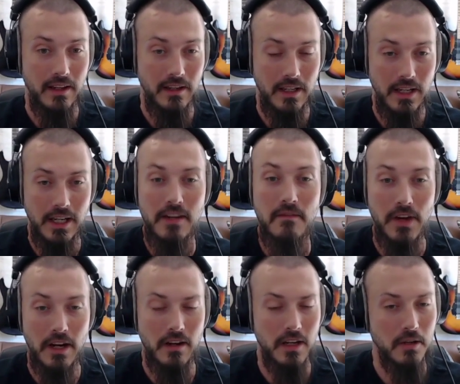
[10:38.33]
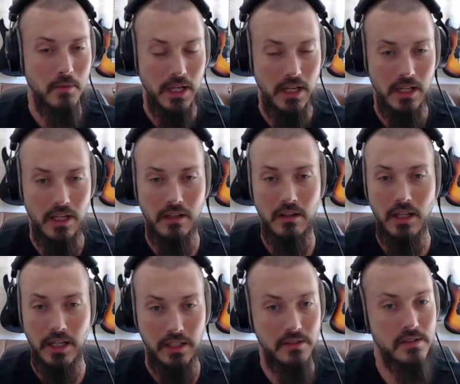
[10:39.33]
And it can vary depending on
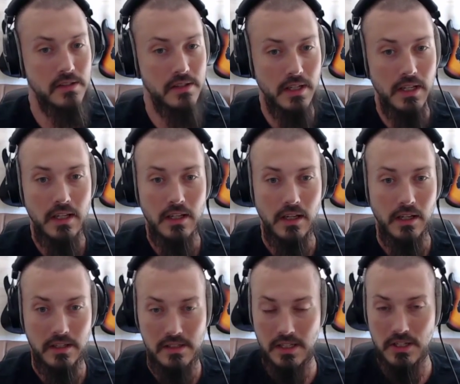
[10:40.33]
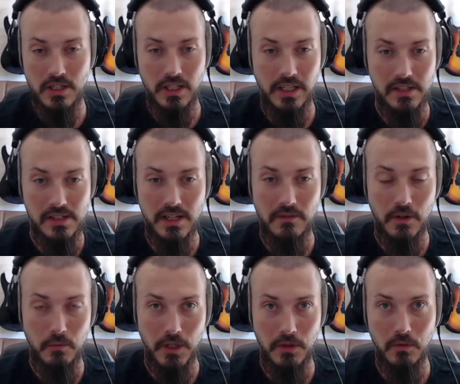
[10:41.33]
clients because each client is
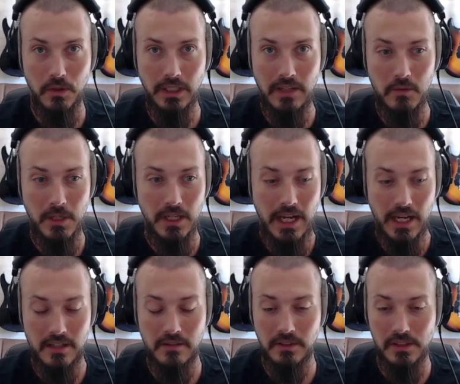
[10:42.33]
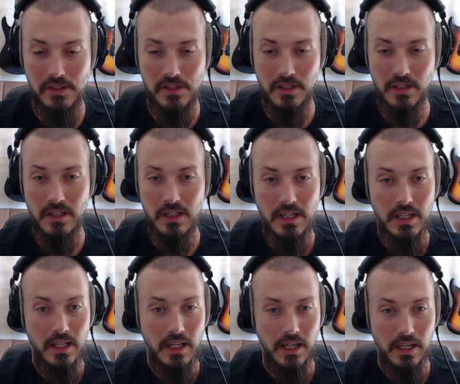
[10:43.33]
different, but you really have to be an active listener
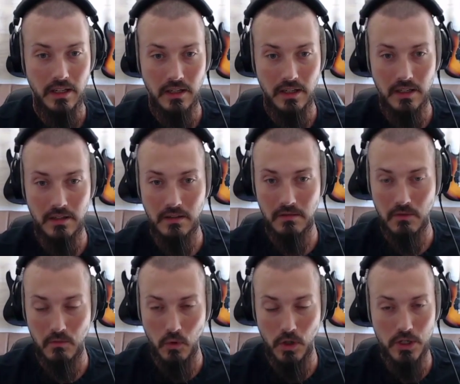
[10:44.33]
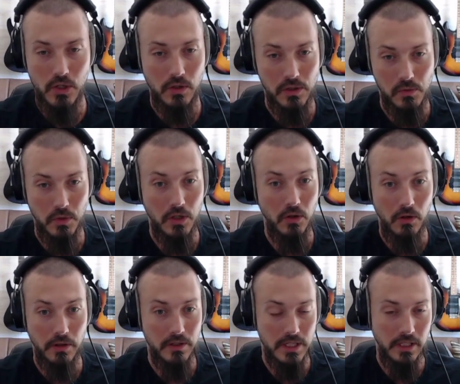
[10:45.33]
and work towards what
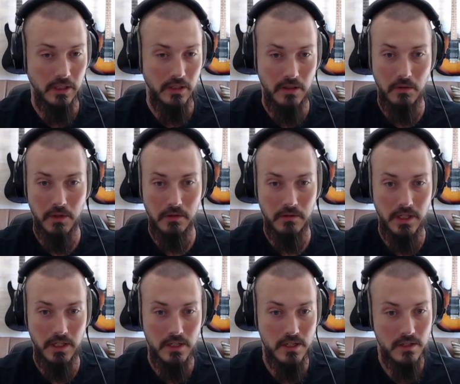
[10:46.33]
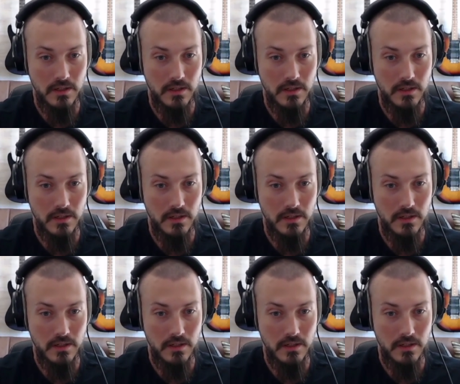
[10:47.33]
goal they're telling you they want to reach.